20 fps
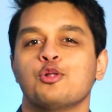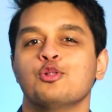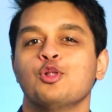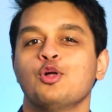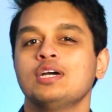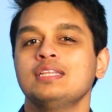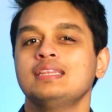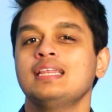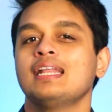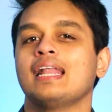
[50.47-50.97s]

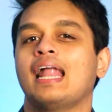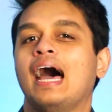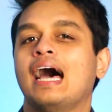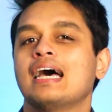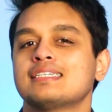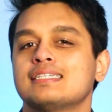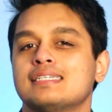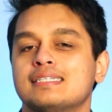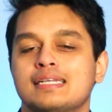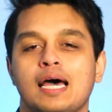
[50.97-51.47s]
Look at the
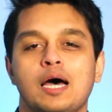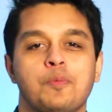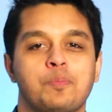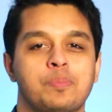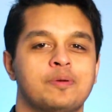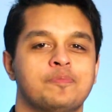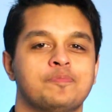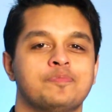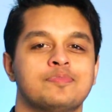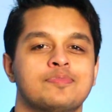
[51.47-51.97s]
last
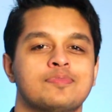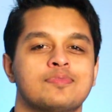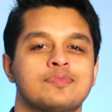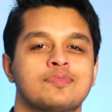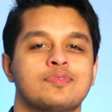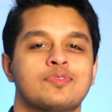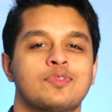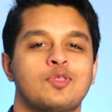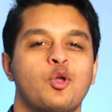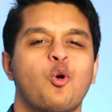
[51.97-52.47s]
step.
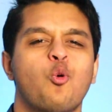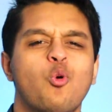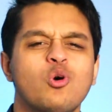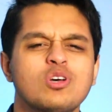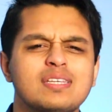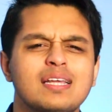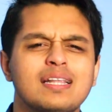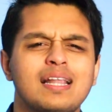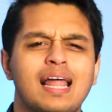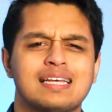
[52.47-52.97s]

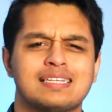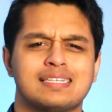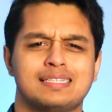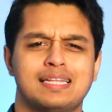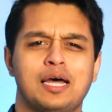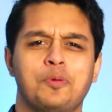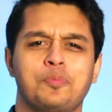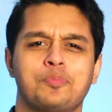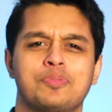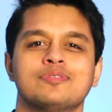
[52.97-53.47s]
What's the last
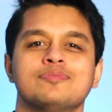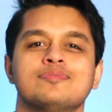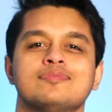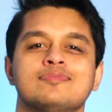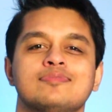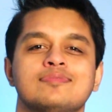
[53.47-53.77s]
step?